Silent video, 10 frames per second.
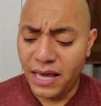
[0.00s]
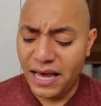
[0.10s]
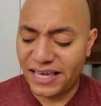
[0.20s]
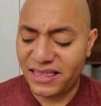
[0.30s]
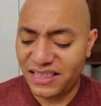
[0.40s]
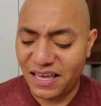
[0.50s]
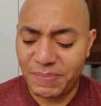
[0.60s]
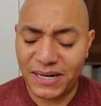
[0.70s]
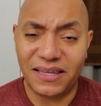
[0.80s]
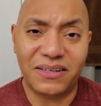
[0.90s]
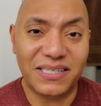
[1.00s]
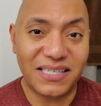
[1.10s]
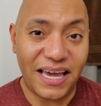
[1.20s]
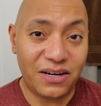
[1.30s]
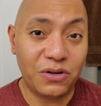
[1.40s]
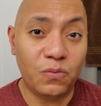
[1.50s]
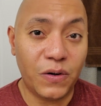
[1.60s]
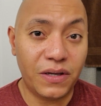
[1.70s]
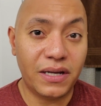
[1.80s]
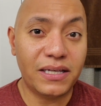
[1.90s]
I think they put a little
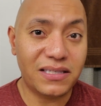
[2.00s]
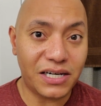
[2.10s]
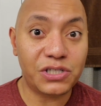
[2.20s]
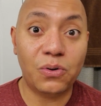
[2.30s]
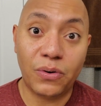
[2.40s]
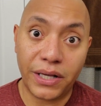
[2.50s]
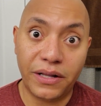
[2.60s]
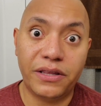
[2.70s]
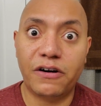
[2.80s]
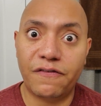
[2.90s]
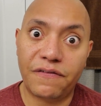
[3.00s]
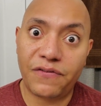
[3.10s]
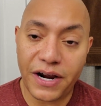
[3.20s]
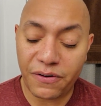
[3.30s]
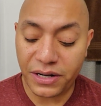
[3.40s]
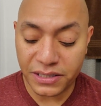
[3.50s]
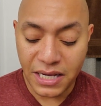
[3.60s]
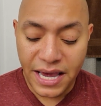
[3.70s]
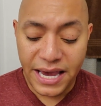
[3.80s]
sandalwood essential oil in there for fragrance,